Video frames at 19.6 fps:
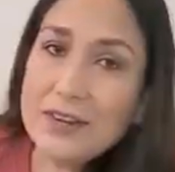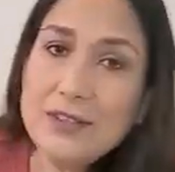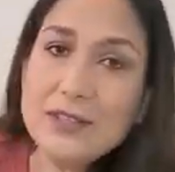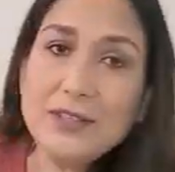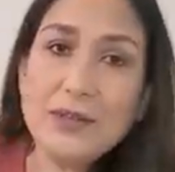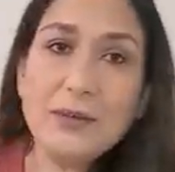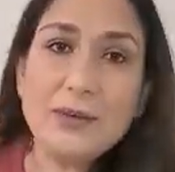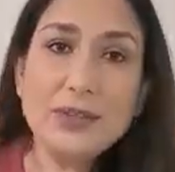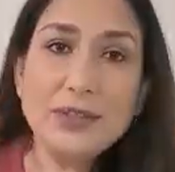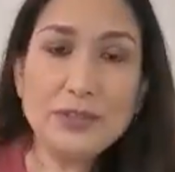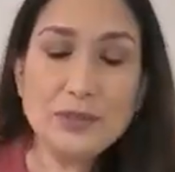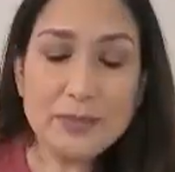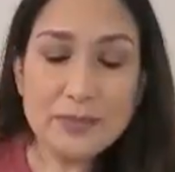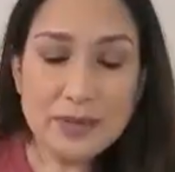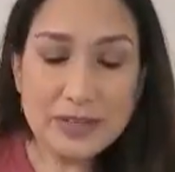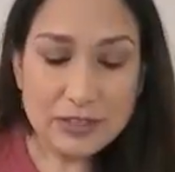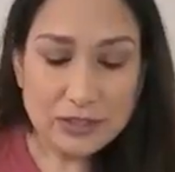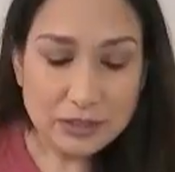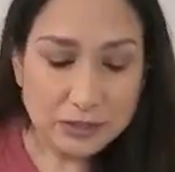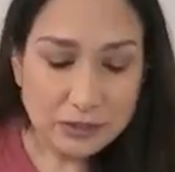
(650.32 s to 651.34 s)
also I want to
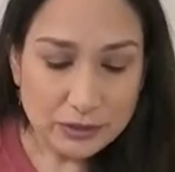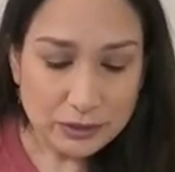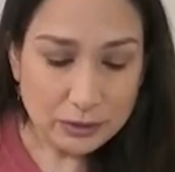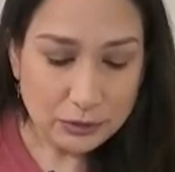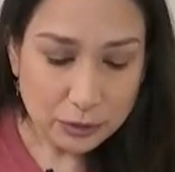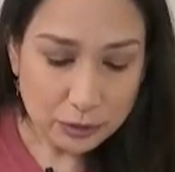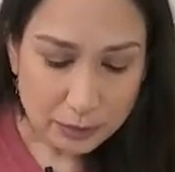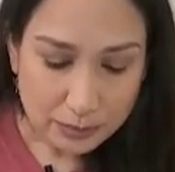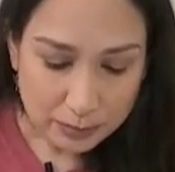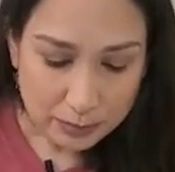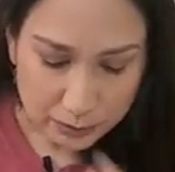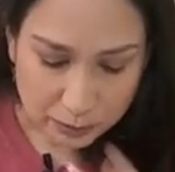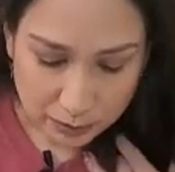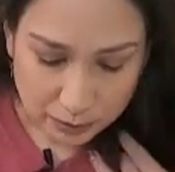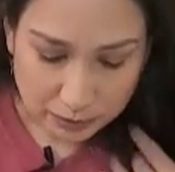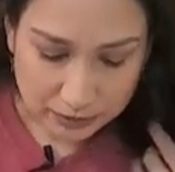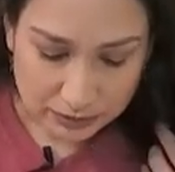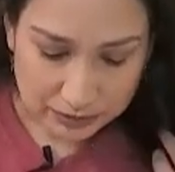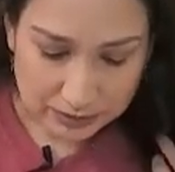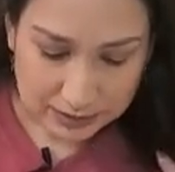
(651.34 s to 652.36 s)
mention two
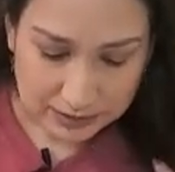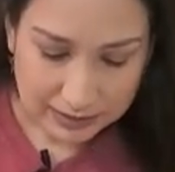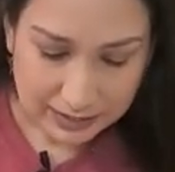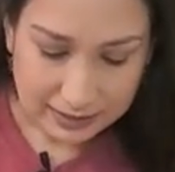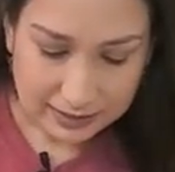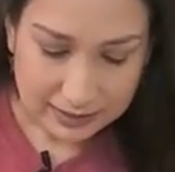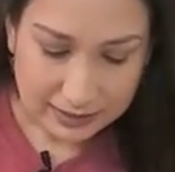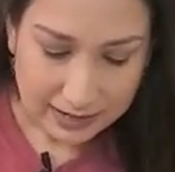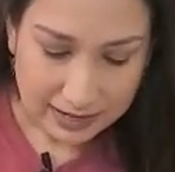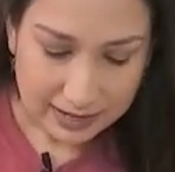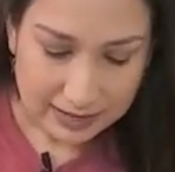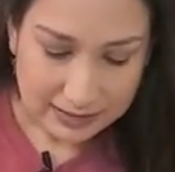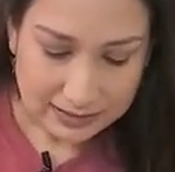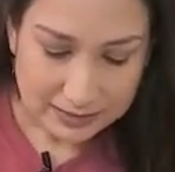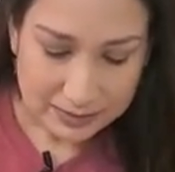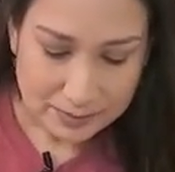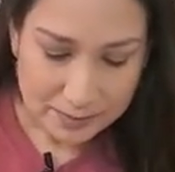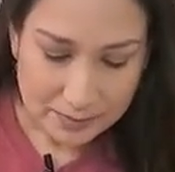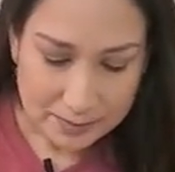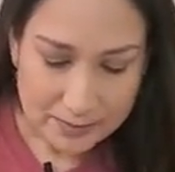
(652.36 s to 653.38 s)
books that
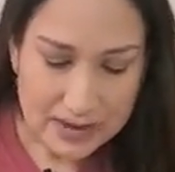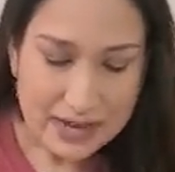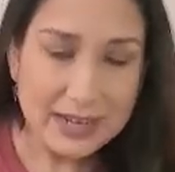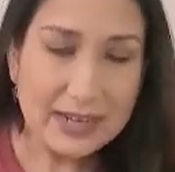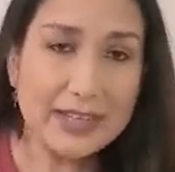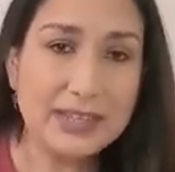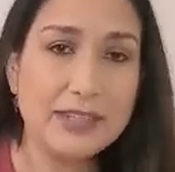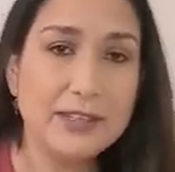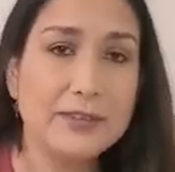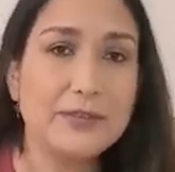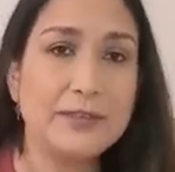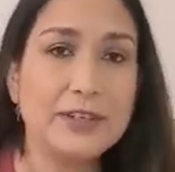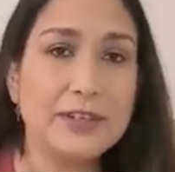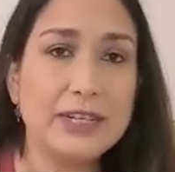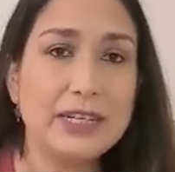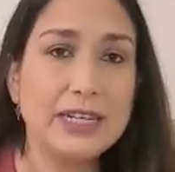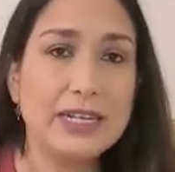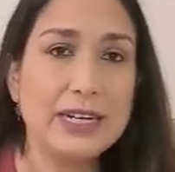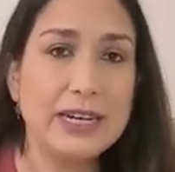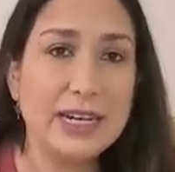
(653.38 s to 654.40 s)
has many
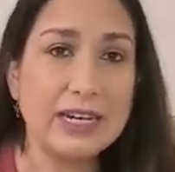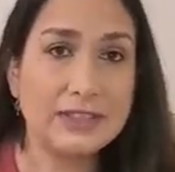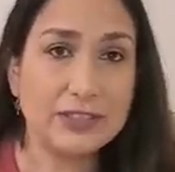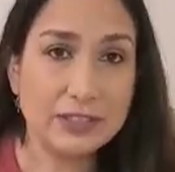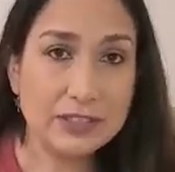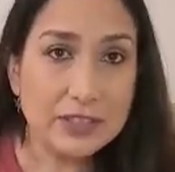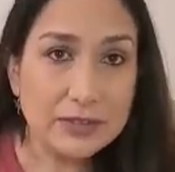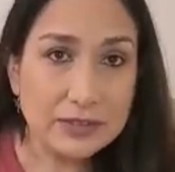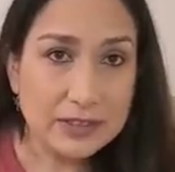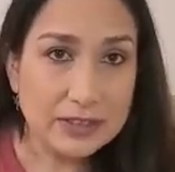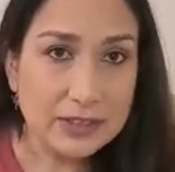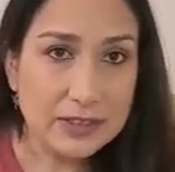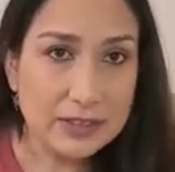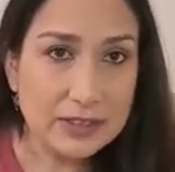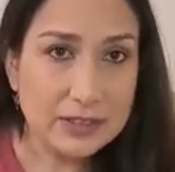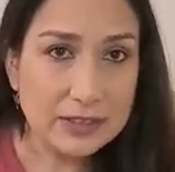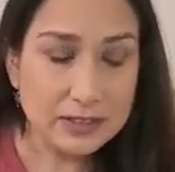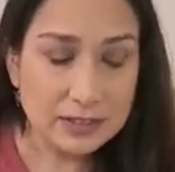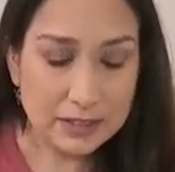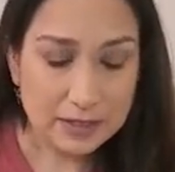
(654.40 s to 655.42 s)
different
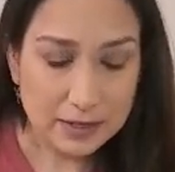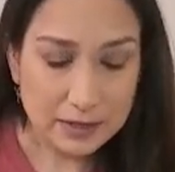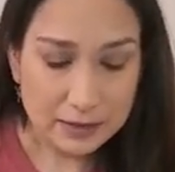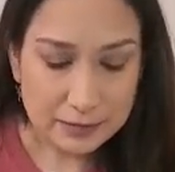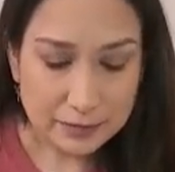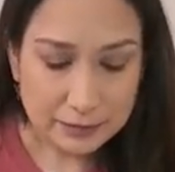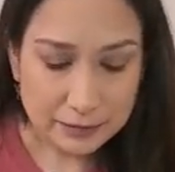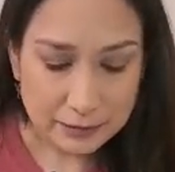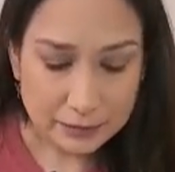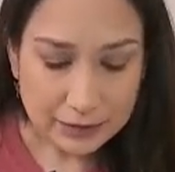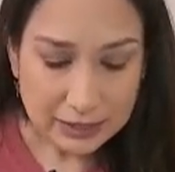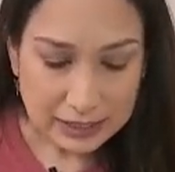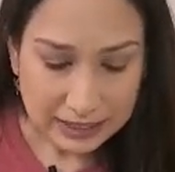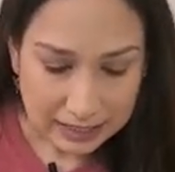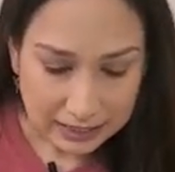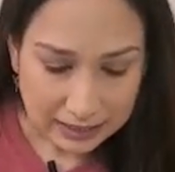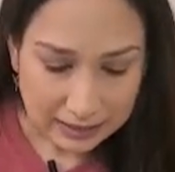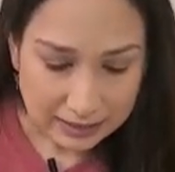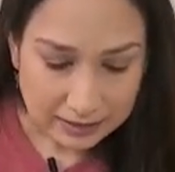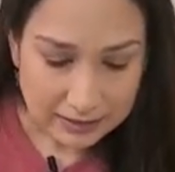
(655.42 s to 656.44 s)
activities for
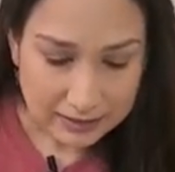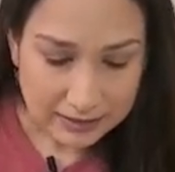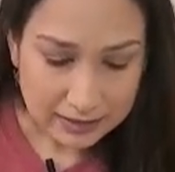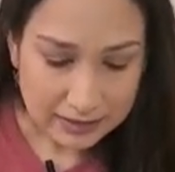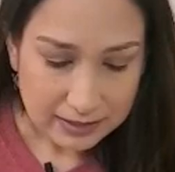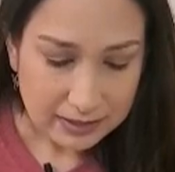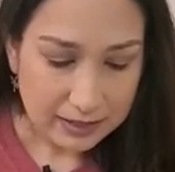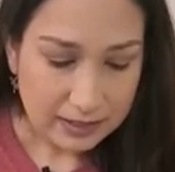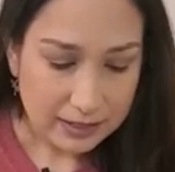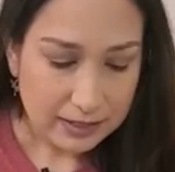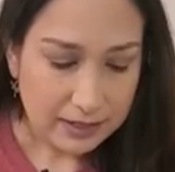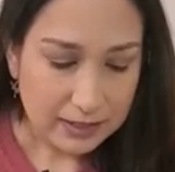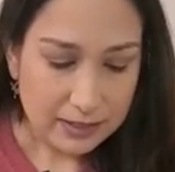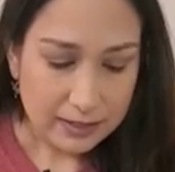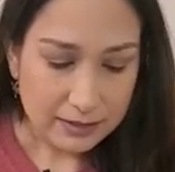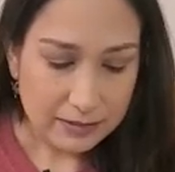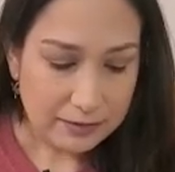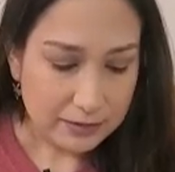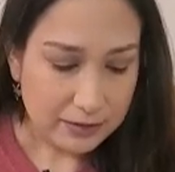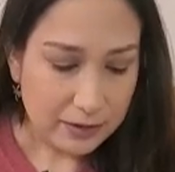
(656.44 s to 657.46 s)
kids
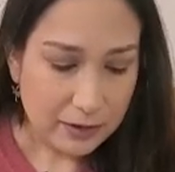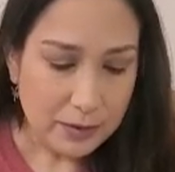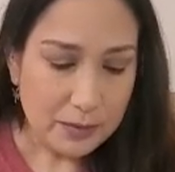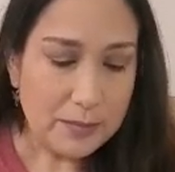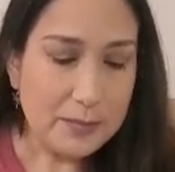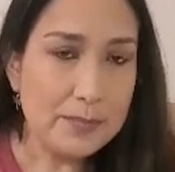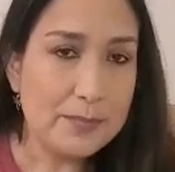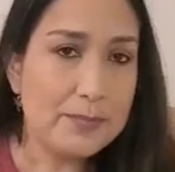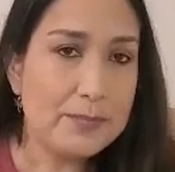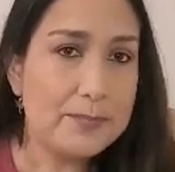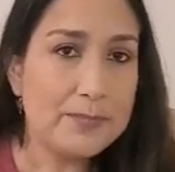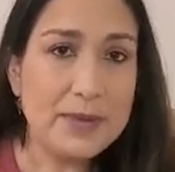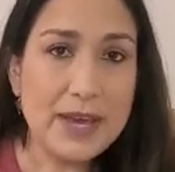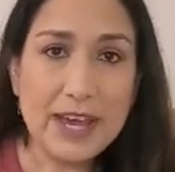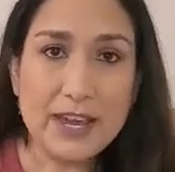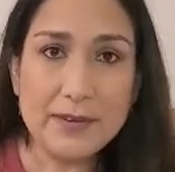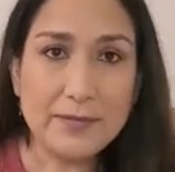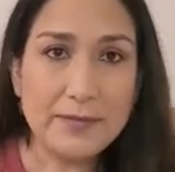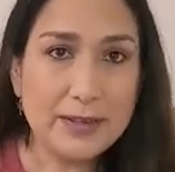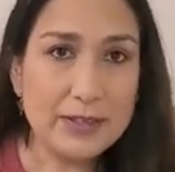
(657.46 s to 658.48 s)
from
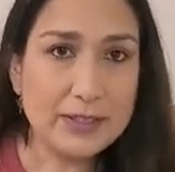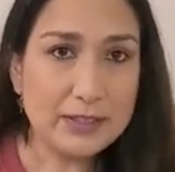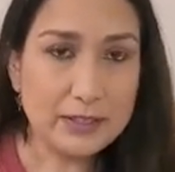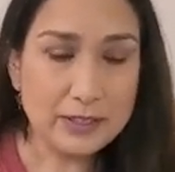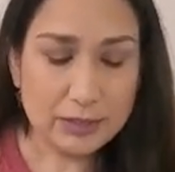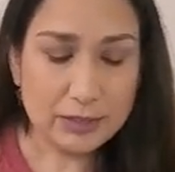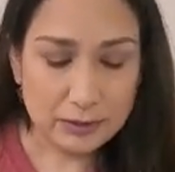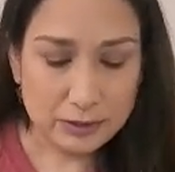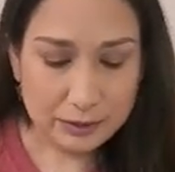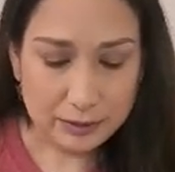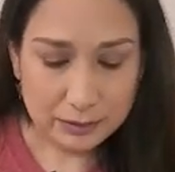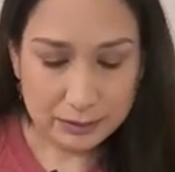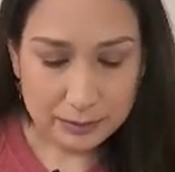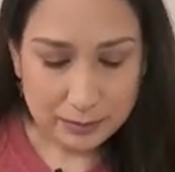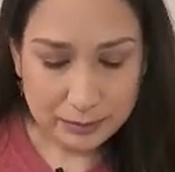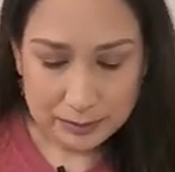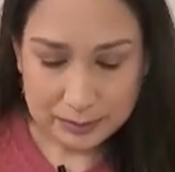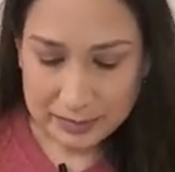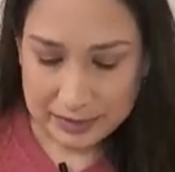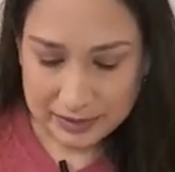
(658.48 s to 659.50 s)
babies
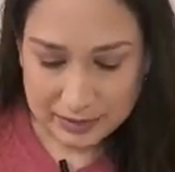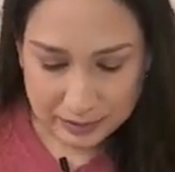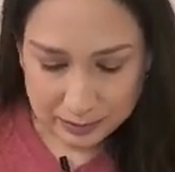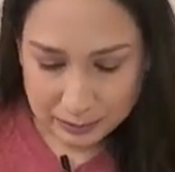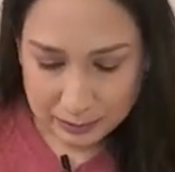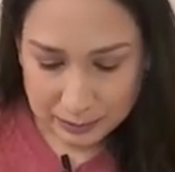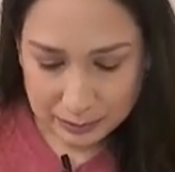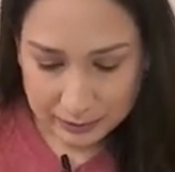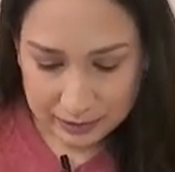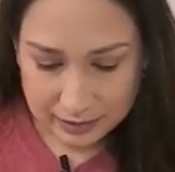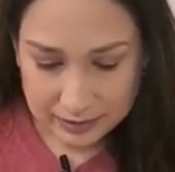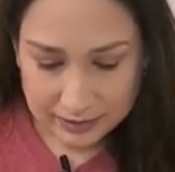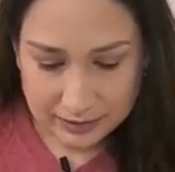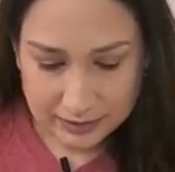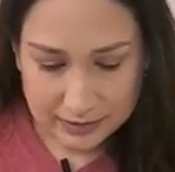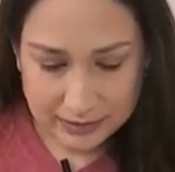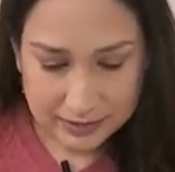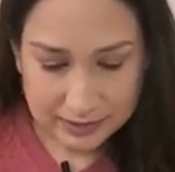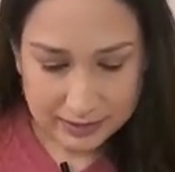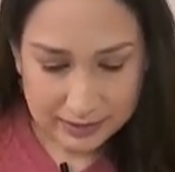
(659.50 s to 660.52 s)
to
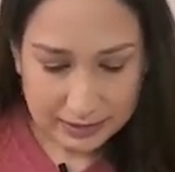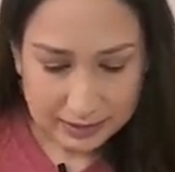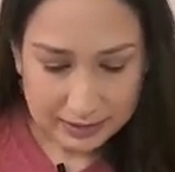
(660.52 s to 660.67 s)
preschoolers.